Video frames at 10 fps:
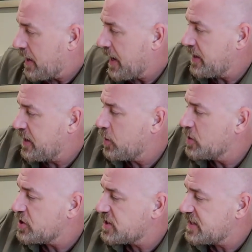And you can
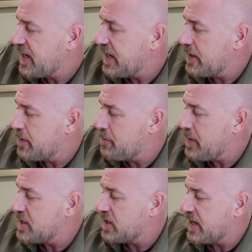just see
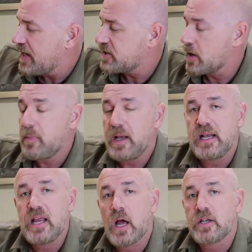immediately it's a
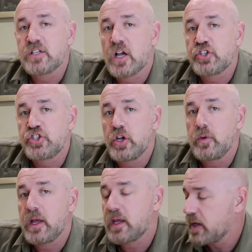completely untouched
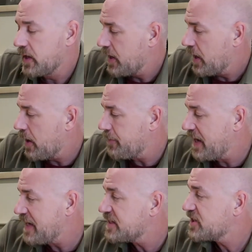tunic.
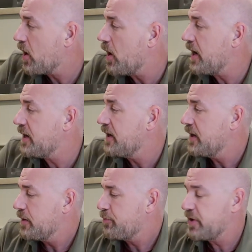Inside,
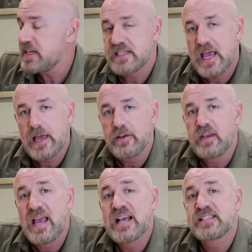pretty standard,
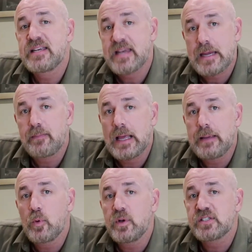it has a name
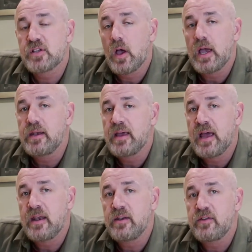label inside,
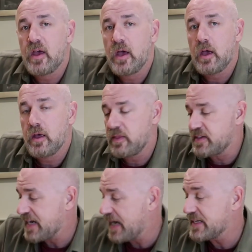and the
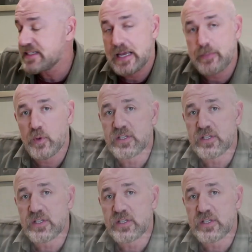tailor's label